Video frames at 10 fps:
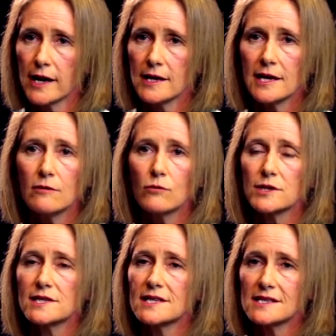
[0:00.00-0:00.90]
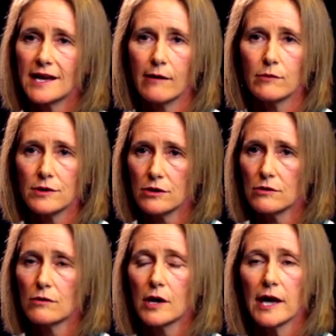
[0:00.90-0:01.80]
and he will sit down with
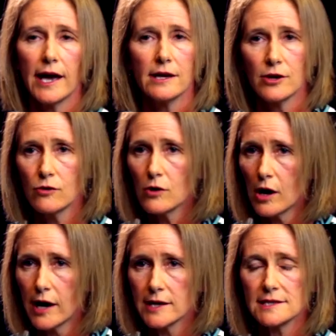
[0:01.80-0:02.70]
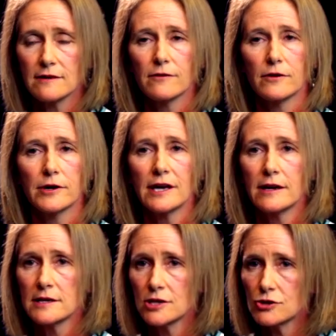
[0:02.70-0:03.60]
you at no cost for an
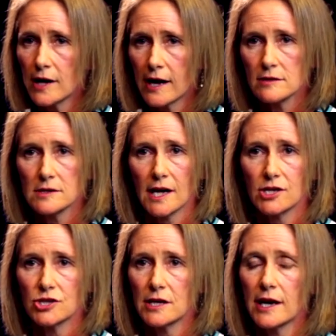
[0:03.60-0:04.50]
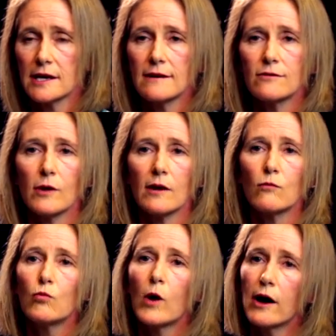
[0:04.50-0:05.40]
initial consultation and give you a
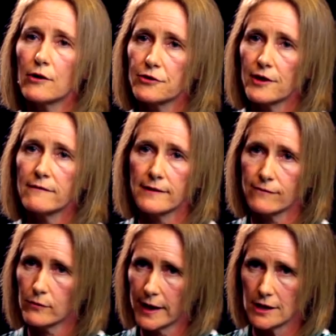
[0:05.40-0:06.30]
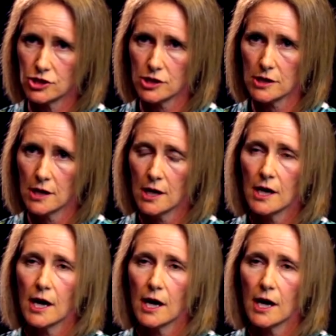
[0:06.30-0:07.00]
wealth of information